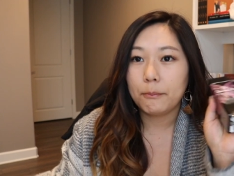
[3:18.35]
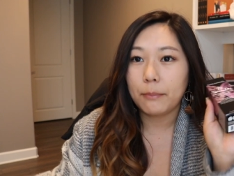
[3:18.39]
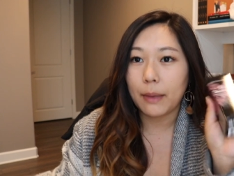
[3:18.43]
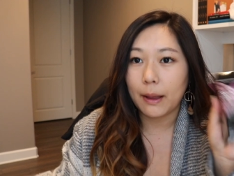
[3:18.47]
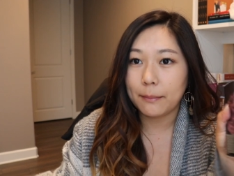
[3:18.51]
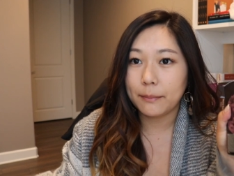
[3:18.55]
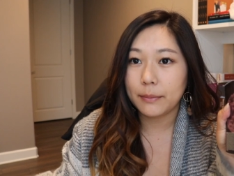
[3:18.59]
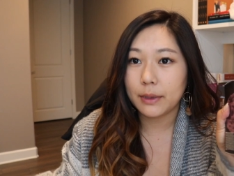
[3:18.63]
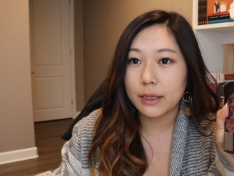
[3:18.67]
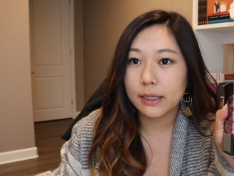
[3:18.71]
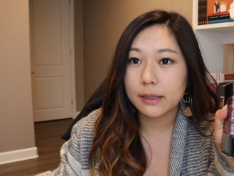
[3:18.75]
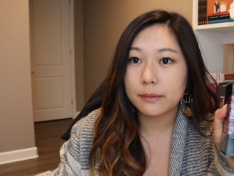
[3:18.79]

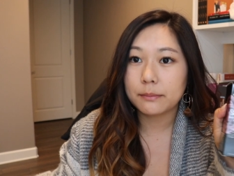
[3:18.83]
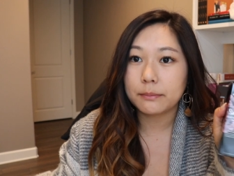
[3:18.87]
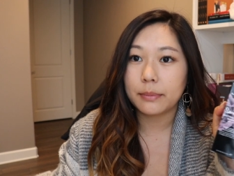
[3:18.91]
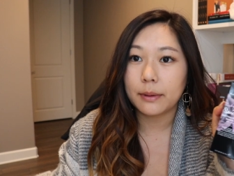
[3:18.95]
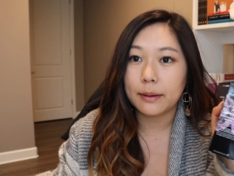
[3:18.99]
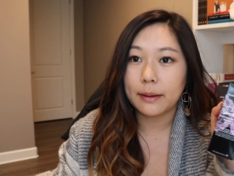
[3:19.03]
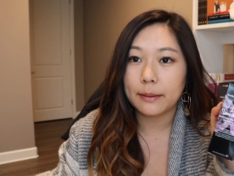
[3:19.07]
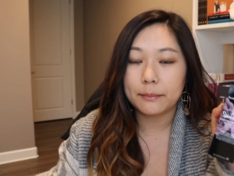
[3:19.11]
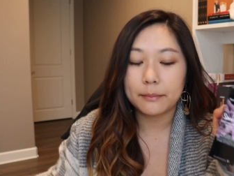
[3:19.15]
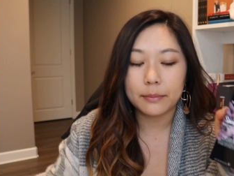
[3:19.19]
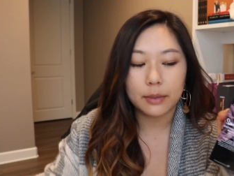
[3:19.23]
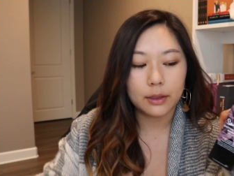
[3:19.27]
Bumble and
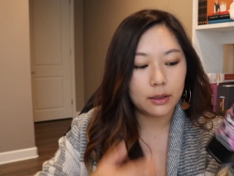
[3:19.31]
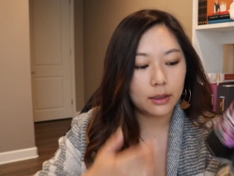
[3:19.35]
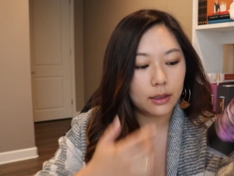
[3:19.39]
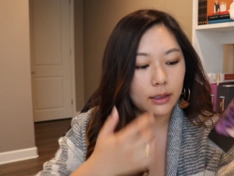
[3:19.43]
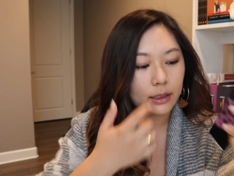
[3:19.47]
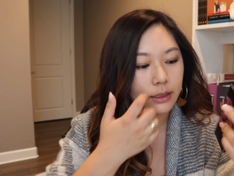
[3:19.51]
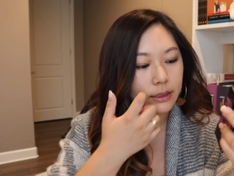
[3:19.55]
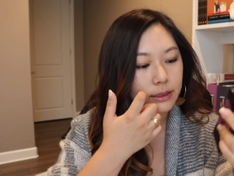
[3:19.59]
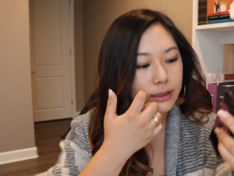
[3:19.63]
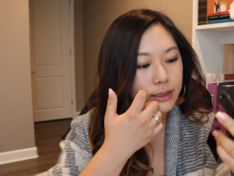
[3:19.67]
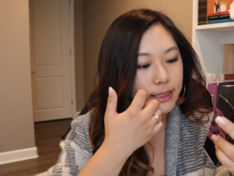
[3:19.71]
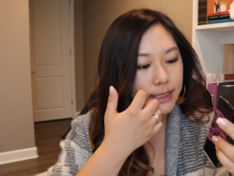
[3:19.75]

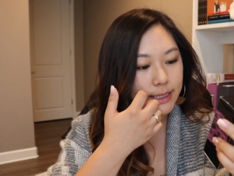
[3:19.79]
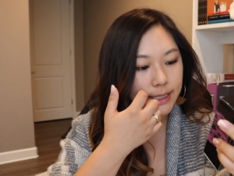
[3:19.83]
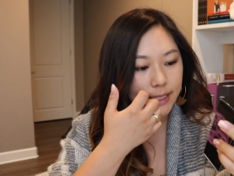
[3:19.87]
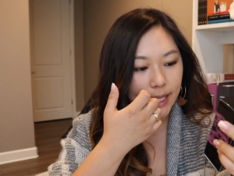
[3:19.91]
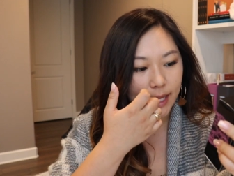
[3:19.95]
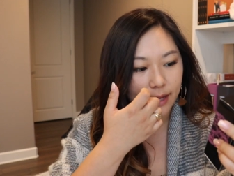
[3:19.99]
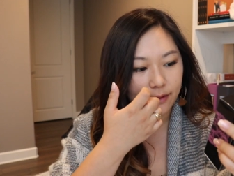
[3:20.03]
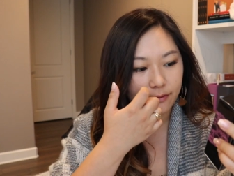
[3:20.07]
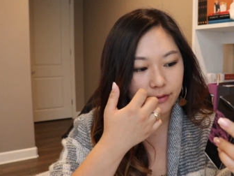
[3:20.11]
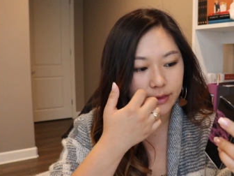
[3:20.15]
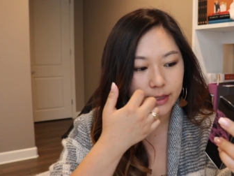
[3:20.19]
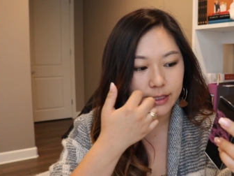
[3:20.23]
Bumble
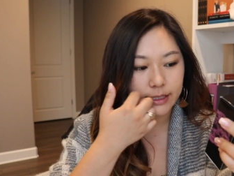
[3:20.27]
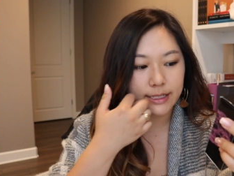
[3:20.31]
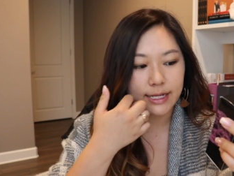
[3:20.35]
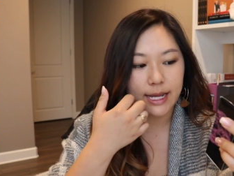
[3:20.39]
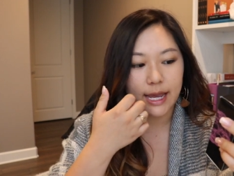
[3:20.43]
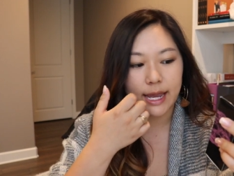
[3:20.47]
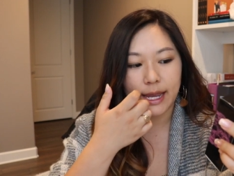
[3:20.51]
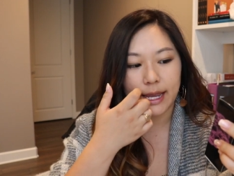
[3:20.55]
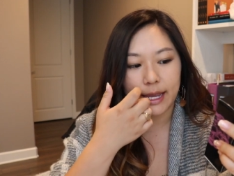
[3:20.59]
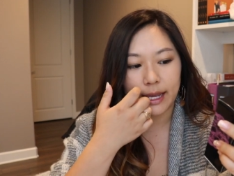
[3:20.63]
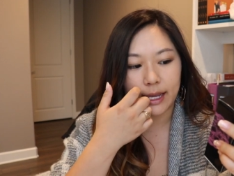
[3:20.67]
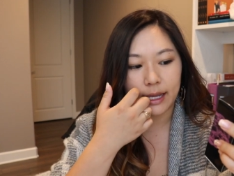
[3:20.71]
Save the
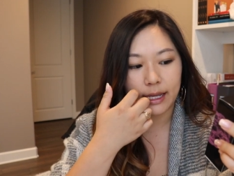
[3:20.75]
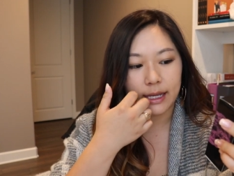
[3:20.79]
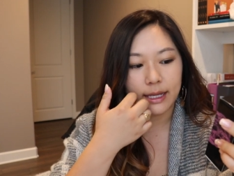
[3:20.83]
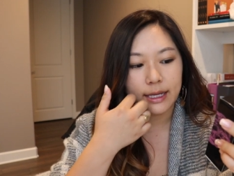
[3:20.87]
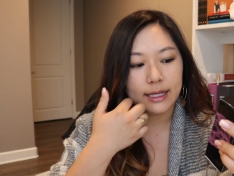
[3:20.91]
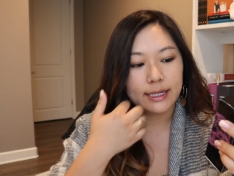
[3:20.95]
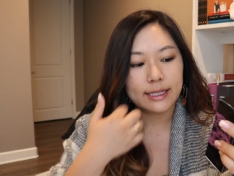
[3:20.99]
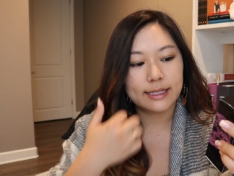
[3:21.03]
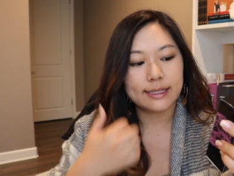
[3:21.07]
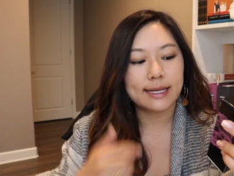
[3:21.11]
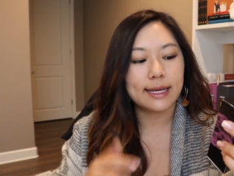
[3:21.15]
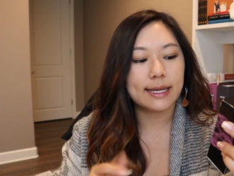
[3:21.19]
Day
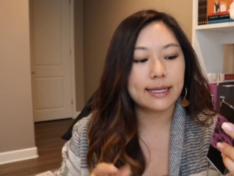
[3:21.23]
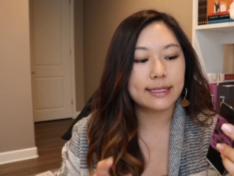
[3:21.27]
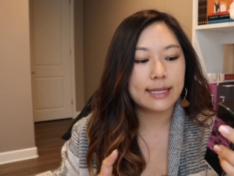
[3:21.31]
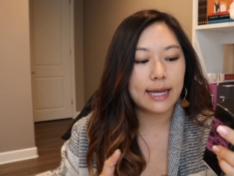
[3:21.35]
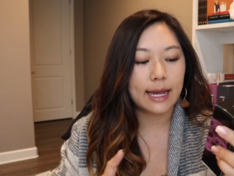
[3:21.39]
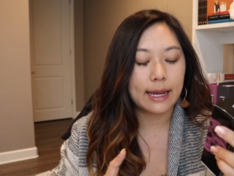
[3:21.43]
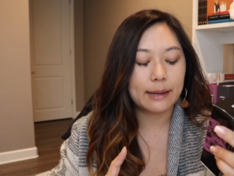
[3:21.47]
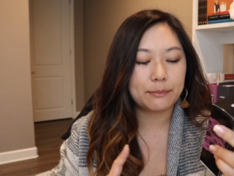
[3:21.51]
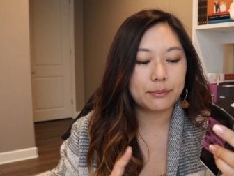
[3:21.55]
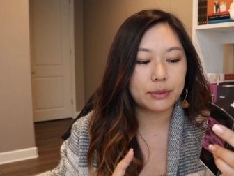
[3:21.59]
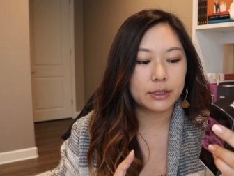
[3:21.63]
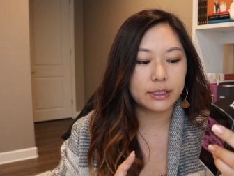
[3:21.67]

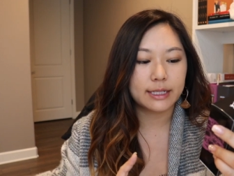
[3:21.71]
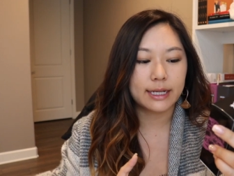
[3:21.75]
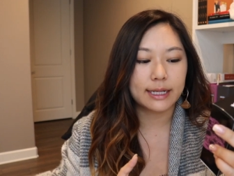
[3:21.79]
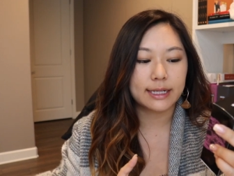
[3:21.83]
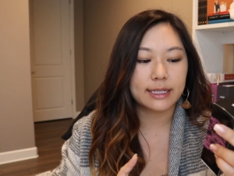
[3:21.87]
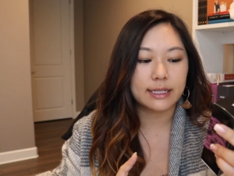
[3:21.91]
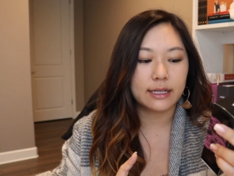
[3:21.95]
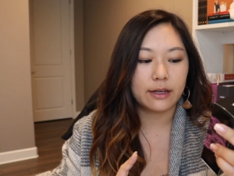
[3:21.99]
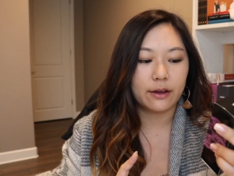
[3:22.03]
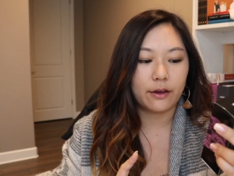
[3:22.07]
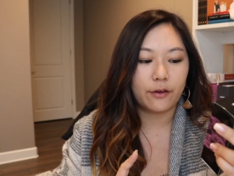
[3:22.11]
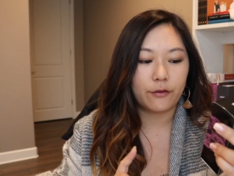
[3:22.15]
Daytime
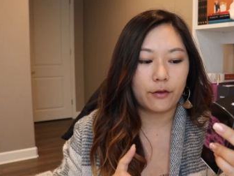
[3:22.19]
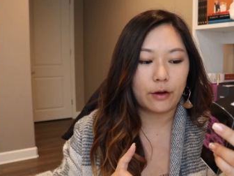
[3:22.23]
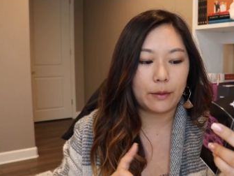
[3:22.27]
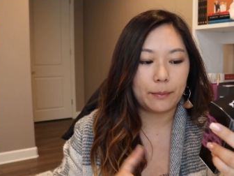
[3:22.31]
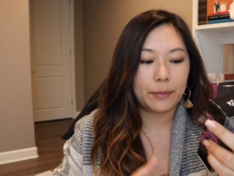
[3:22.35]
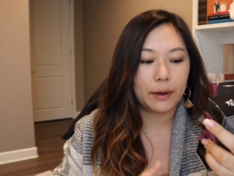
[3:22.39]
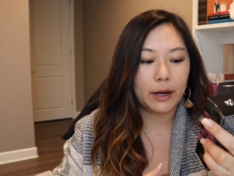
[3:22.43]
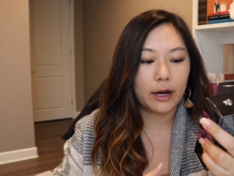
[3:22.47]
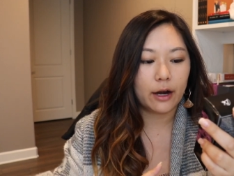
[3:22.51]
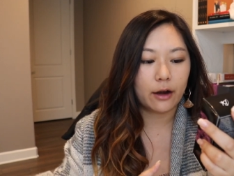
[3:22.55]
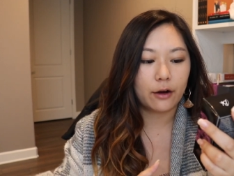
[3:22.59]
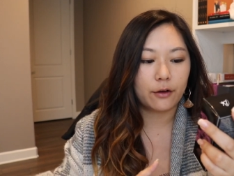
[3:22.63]
Protective
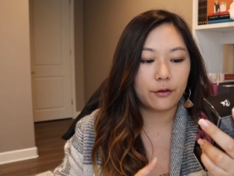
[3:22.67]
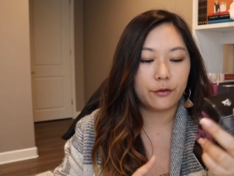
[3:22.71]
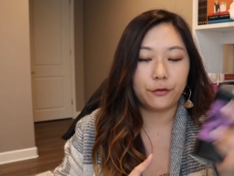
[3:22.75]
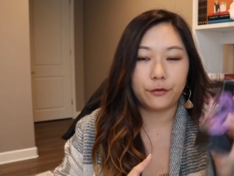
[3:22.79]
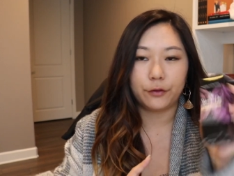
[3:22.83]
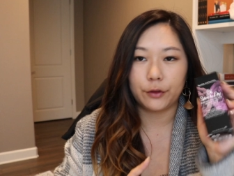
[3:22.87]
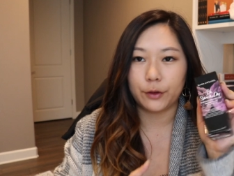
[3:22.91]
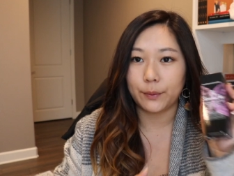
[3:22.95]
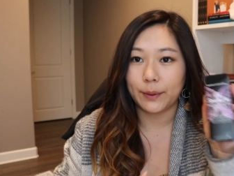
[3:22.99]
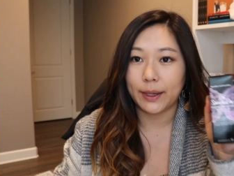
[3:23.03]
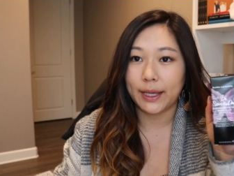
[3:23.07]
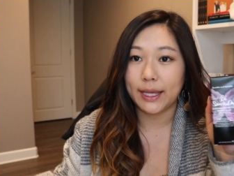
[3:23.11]
Repair
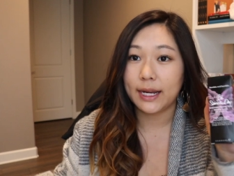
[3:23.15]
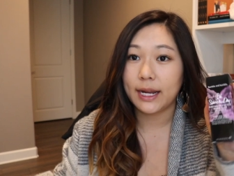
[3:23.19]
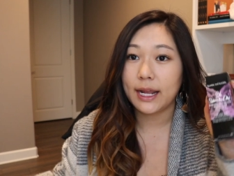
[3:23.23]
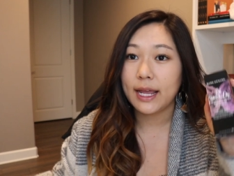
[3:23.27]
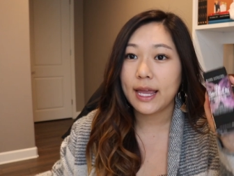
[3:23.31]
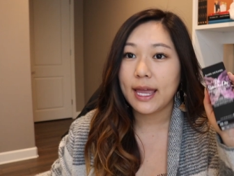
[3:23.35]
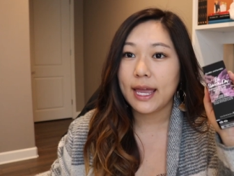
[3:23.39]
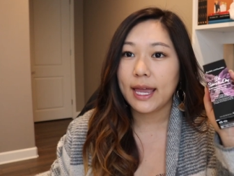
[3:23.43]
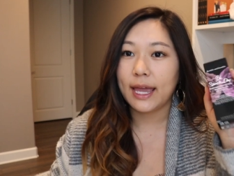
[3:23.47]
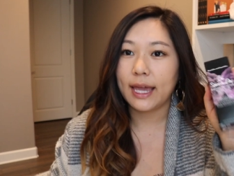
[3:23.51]
Fluid.